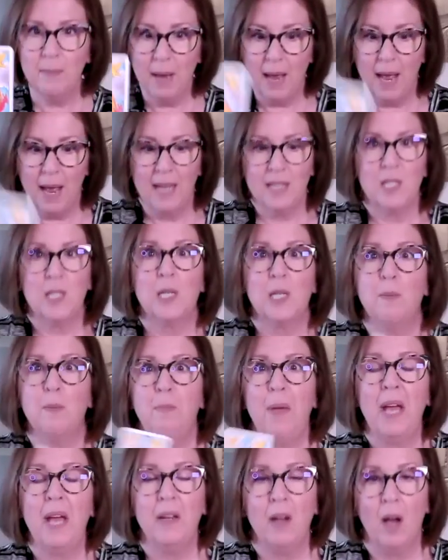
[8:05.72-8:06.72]
has
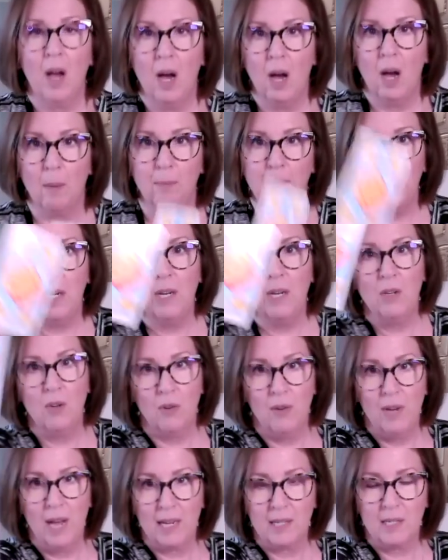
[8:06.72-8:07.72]
sped up in
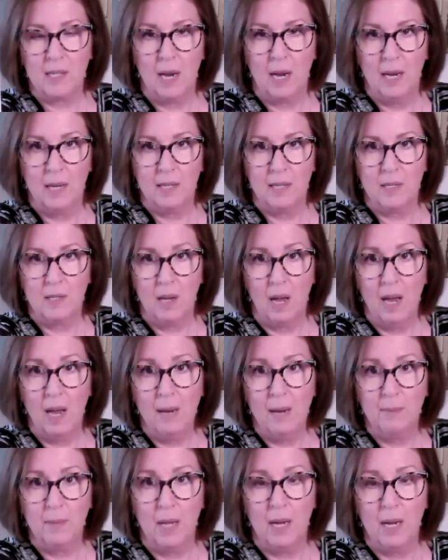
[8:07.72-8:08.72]
your next highest
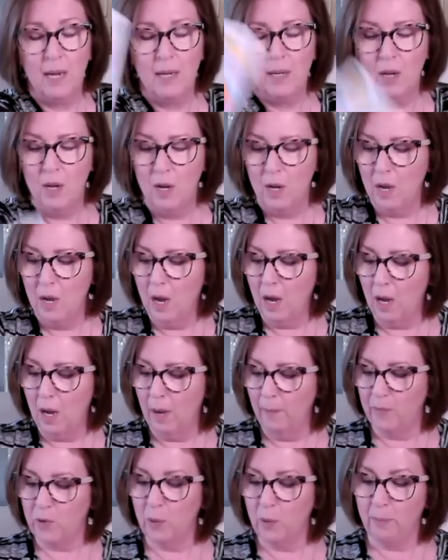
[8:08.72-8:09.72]
timeline
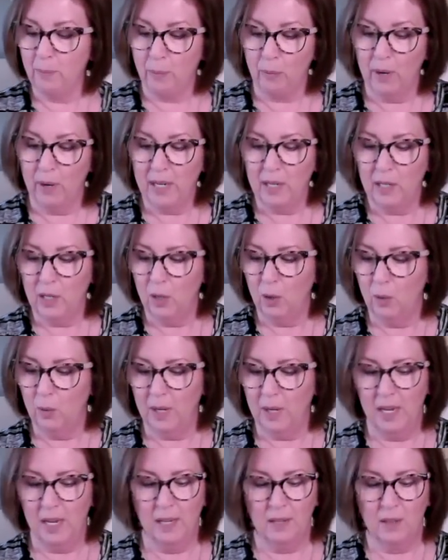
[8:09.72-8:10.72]
to bring
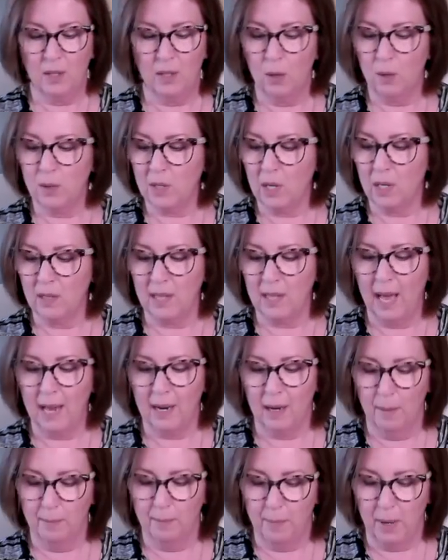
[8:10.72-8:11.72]
you in
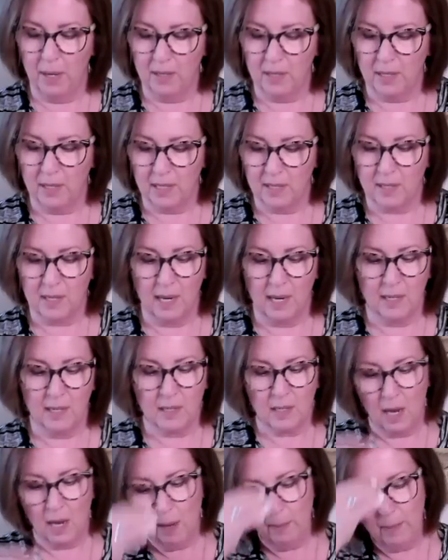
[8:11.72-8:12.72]
that abundance that
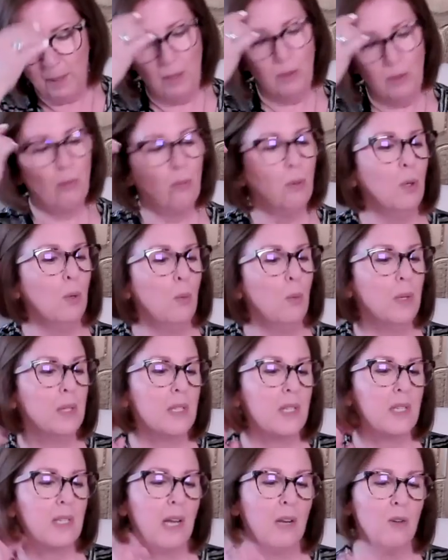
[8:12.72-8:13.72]
is coming through with
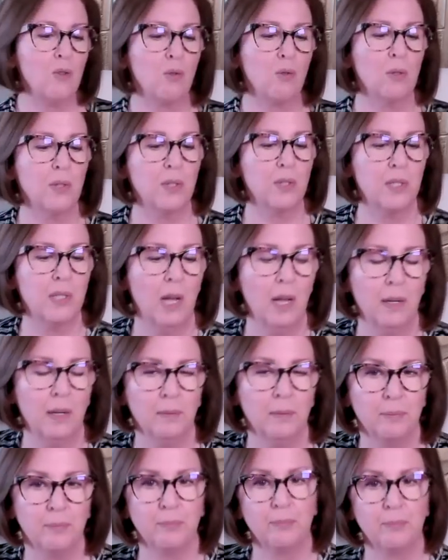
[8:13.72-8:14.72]
the central sun.